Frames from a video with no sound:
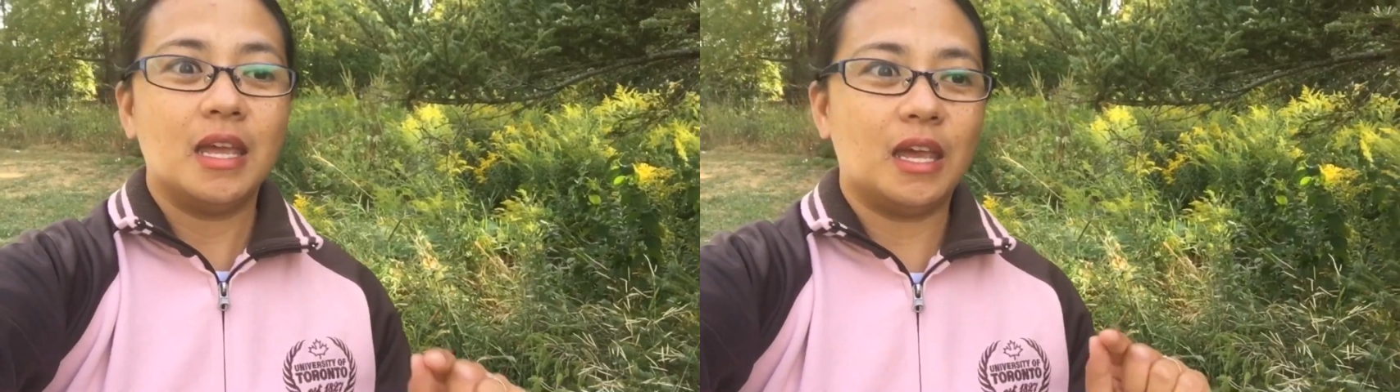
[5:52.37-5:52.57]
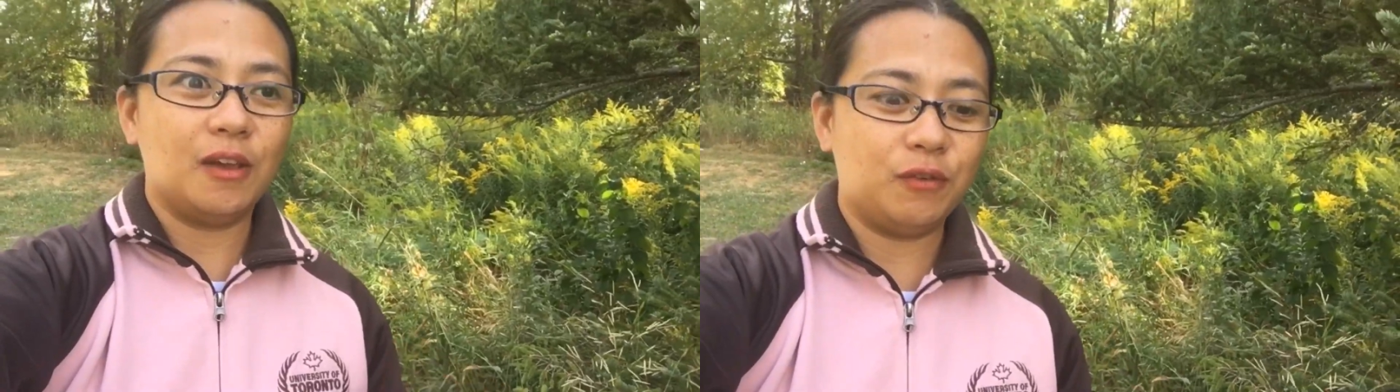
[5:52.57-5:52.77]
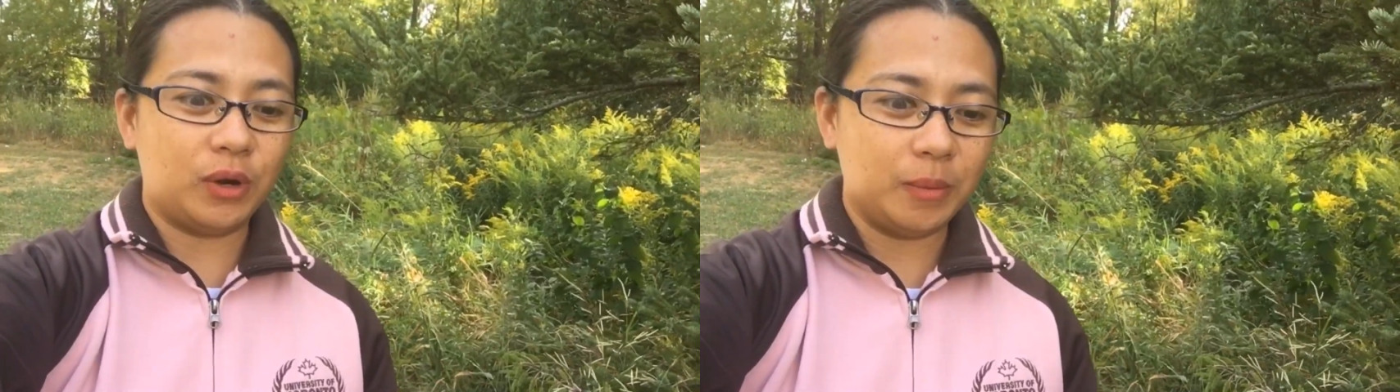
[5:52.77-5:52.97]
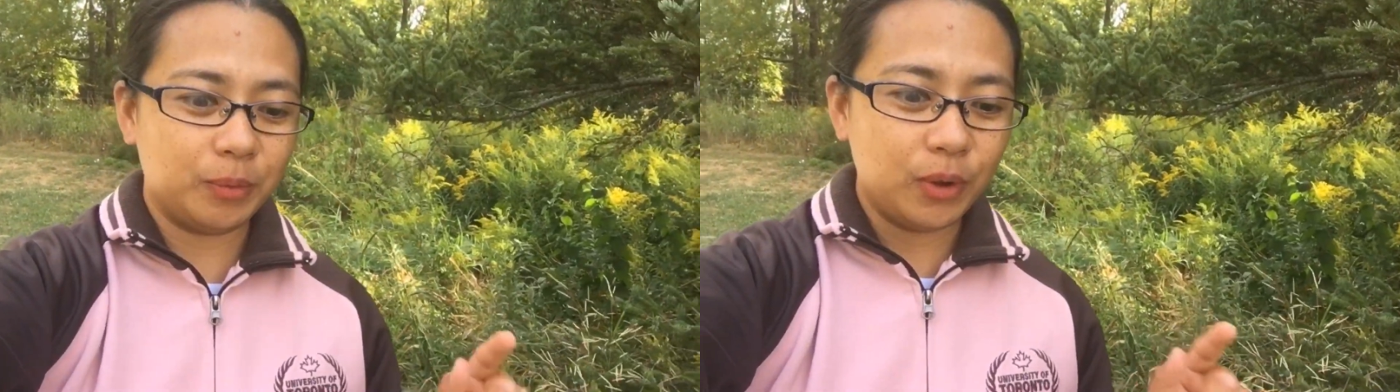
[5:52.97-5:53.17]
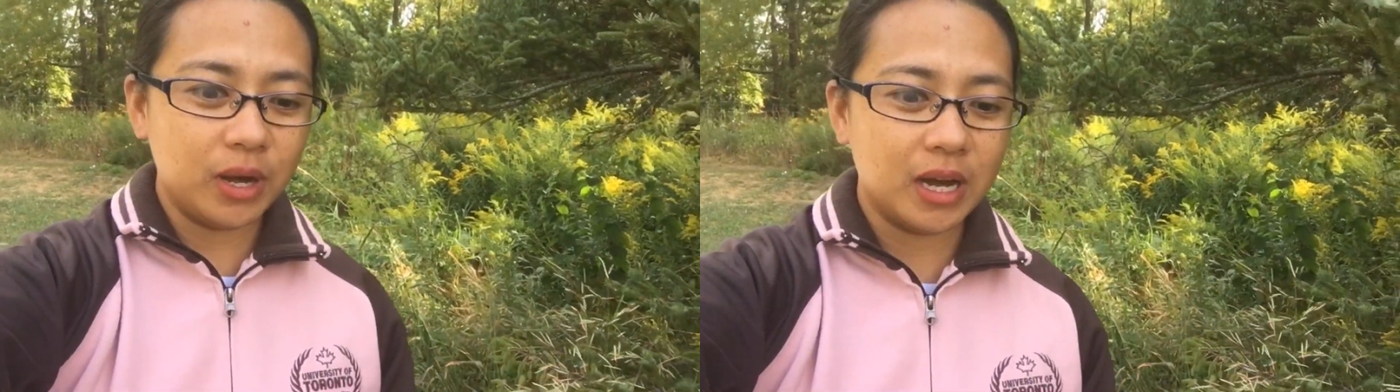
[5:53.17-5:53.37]
if your
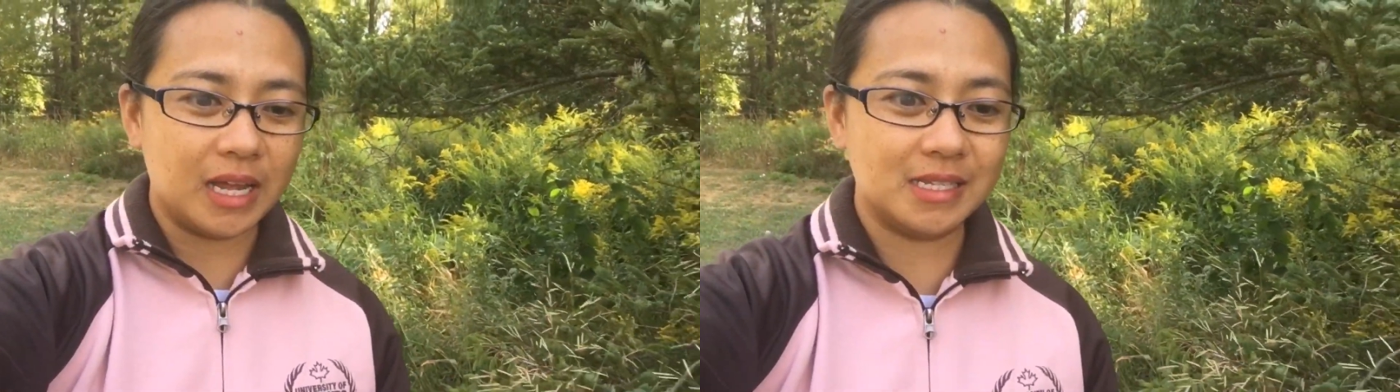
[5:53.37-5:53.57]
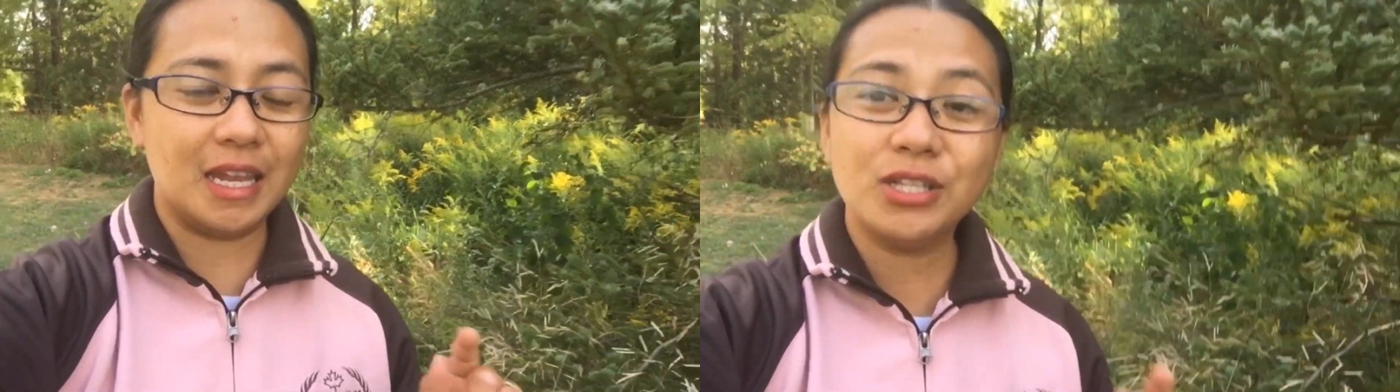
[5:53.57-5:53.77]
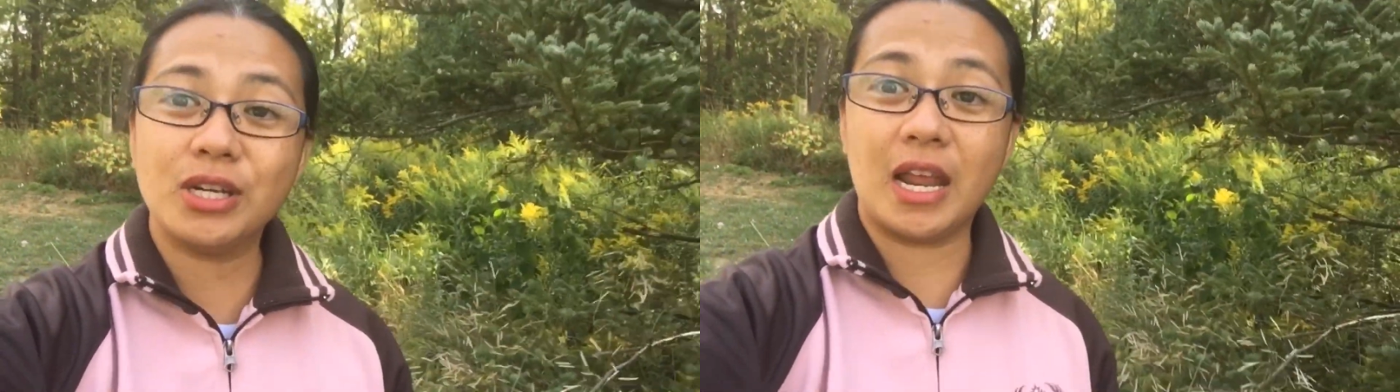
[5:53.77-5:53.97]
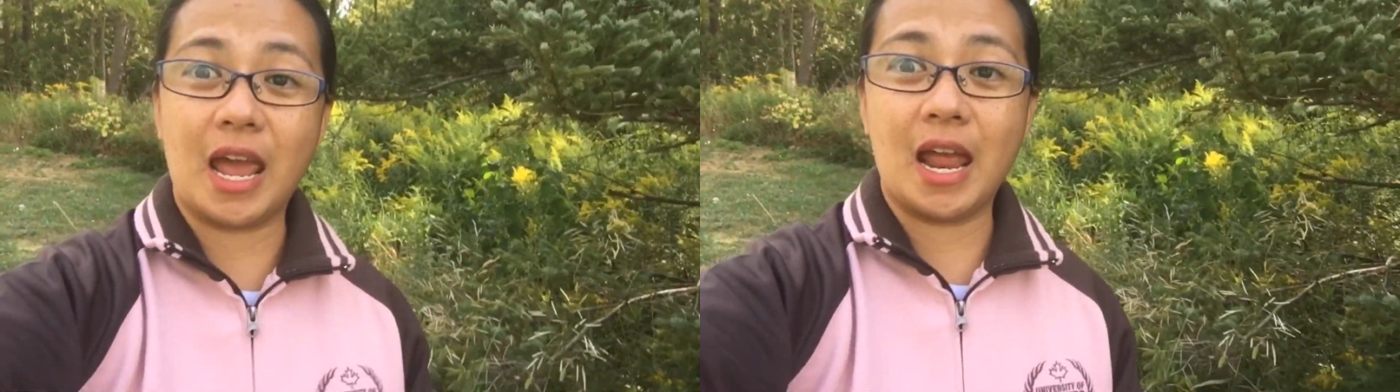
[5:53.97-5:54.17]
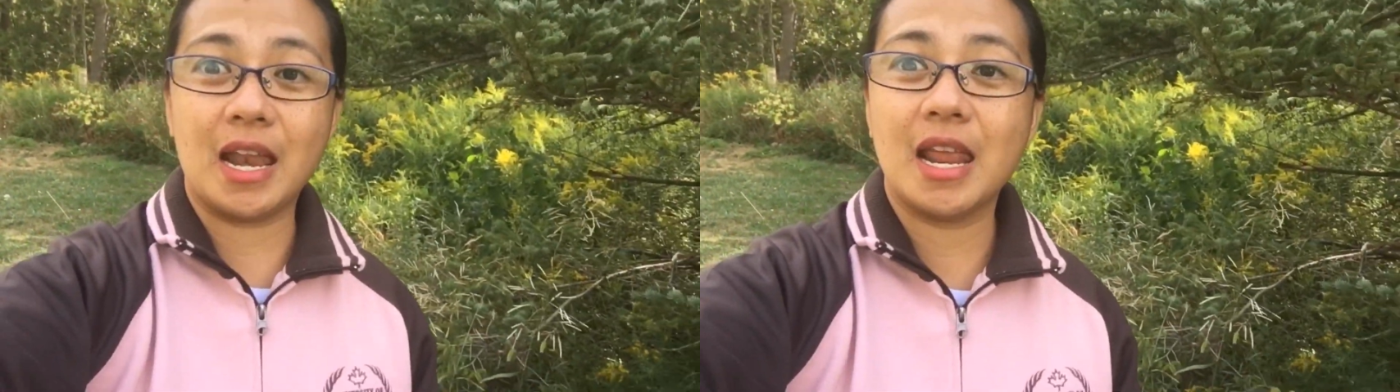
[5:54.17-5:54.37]
employer has internet,